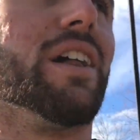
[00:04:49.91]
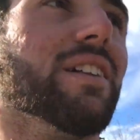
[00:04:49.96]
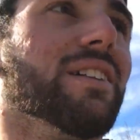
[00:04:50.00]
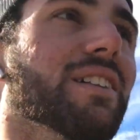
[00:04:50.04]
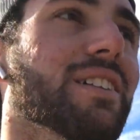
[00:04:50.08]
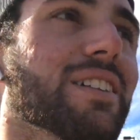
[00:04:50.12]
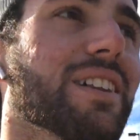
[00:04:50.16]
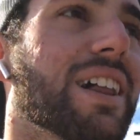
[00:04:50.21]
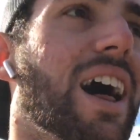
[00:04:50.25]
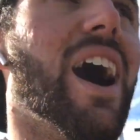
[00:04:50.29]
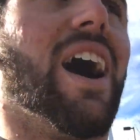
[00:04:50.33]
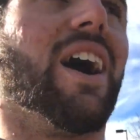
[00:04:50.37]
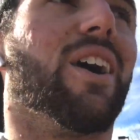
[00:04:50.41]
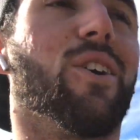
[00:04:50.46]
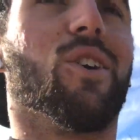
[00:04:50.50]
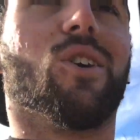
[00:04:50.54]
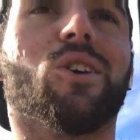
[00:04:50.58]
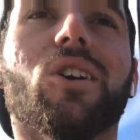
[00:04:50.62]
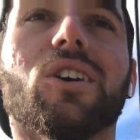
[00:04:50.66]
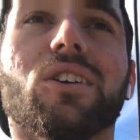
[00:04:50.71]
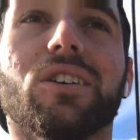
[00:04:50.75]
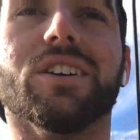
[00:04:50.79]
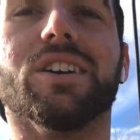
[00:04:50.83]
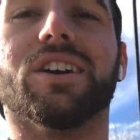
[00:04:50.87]
a lot
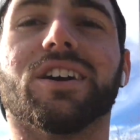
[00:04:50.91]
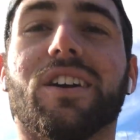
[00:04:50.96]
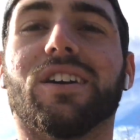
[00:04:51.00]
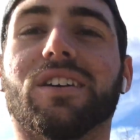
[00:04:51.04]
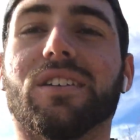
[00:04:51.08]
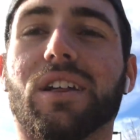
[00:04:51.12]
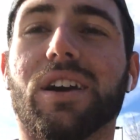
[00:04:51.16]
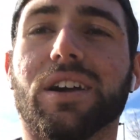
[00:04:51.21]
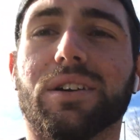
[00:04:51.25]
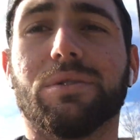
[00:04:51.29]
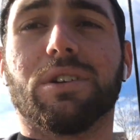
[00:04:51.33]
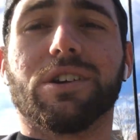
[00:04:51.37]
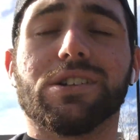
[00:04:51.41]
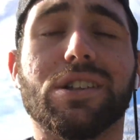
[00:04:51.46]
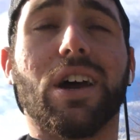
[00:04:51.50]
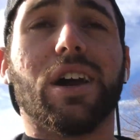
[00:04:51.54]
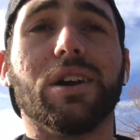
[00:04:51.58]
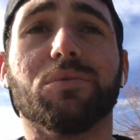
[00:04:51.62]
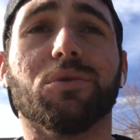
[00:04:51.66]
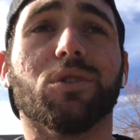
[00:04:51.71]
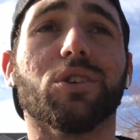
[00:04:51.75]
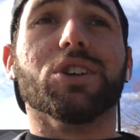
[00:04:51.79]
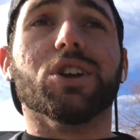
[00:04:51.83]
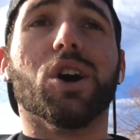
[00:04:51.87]
earlier, like, because I
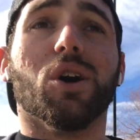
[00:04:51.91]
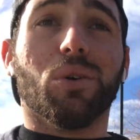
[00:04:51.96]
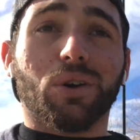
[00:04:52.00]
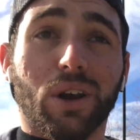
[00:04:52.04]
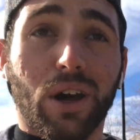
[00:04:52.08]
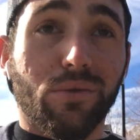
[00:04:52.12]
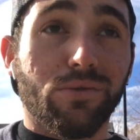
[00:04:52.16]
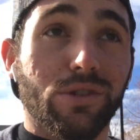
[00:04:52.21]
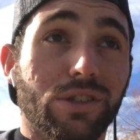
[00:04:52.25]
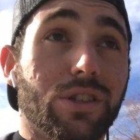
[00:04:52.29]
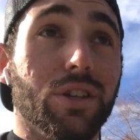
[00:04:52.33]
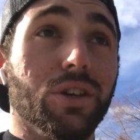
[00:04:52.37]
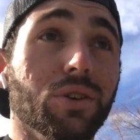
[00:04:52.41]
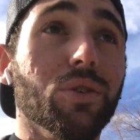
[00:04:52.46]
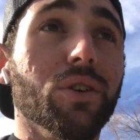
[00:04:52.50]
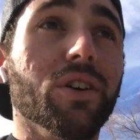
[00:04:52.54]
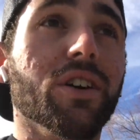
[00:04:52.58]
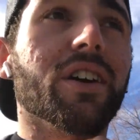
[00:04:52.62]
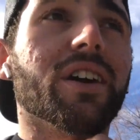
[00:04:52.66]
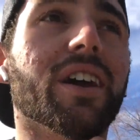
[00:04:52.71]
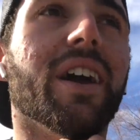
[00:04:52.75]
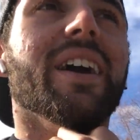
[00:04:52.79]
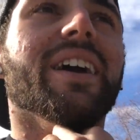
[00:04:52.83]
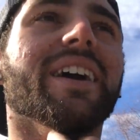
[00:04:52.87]
didn't really know what I was
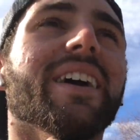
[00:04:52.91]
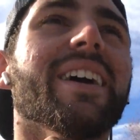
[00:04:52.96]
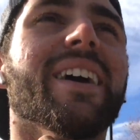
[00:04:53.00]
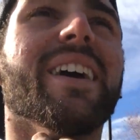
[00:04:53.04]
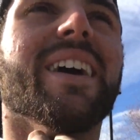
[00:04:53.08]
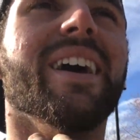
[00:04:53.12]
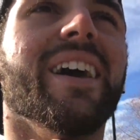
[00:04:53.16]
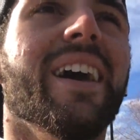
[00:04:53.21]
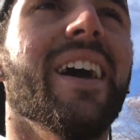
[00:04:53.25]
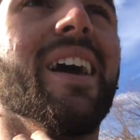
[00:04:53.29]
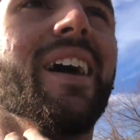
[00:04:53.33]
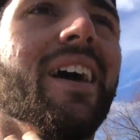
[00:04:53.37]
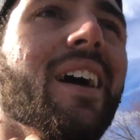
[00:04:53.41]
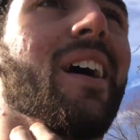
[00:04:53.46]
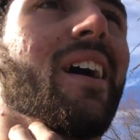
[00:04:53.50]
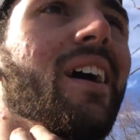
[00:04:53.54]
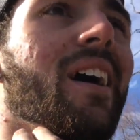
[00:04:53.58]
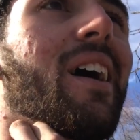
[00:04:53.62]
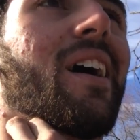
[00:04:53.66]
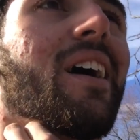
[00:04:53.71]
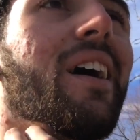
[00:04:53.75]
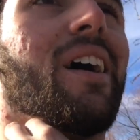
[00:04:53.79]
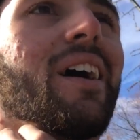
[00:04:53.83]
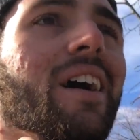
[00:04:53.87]
doing.
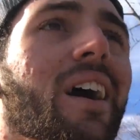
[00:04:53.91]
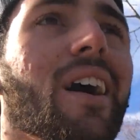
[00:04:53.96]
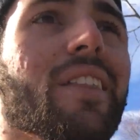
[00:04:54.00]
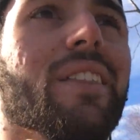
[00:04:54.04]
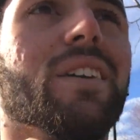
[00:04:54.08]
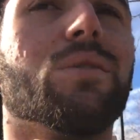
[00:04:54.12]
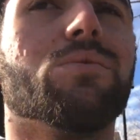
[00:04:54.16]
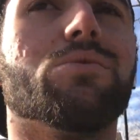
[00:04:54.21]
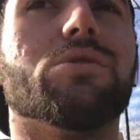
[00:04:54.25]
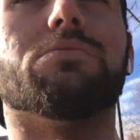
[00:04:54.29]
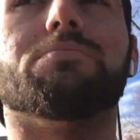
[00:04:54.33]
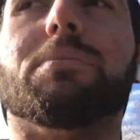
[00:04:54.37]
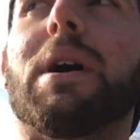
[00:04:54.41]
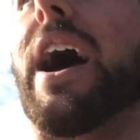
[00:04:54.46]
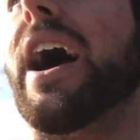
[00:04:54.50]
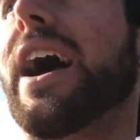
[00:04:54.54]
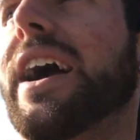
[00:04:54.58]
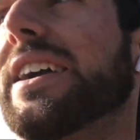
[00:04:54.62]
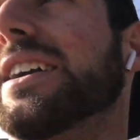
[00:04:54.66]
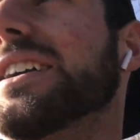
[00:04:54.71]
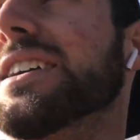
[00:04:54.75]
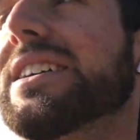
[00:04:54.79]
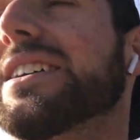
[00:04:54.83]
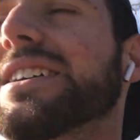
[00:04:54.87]
I think it was
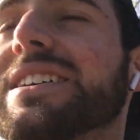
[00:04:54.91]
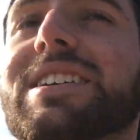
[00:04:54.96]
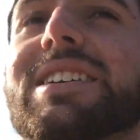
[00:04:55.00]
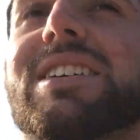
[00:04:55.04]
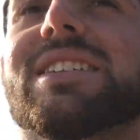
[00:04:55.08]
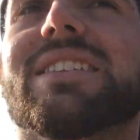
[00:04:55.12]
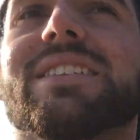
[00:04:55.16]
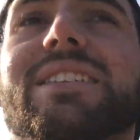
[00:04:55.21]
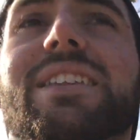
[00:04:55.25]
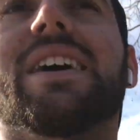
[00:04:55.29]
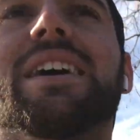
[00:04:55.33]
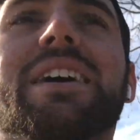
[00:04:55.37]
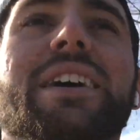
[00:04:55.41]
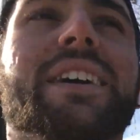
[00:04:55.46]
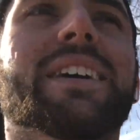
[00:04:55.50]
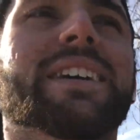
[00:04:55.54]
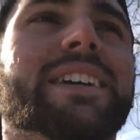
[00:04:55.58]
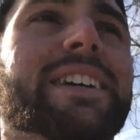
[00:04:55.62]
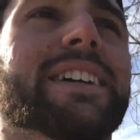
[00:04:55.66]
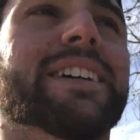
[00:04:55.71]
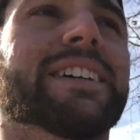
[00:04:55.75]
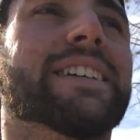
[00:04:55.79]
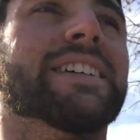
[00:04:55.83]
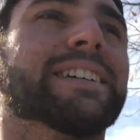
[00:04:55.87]
back in
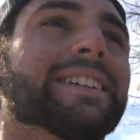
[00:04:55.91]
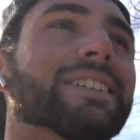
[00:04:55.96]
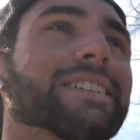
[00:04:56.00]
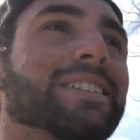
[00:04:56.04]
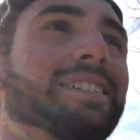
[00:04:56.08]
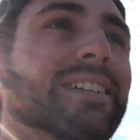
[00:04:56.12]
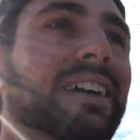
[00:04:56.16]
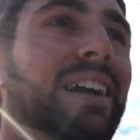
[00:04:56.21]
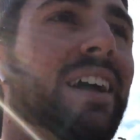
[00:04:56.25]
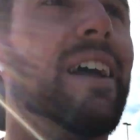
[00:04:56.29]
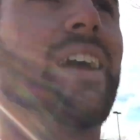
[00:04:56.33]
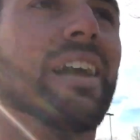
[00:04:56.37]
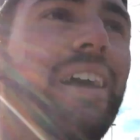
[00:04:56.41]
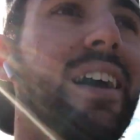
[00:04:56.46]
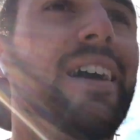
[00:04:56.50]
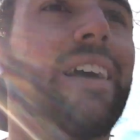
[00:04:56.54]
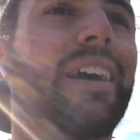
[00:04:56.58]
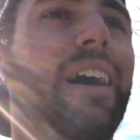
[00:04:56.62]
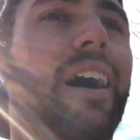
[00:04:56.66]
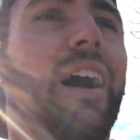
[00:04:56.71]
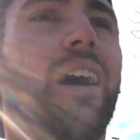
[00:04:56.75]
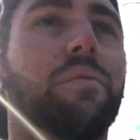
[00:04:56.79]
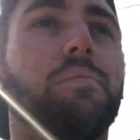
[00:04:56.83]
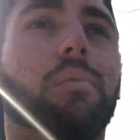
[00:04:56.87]

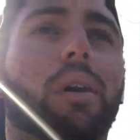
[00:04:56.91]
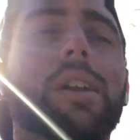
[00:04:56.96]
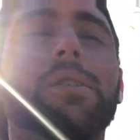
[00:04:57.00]
It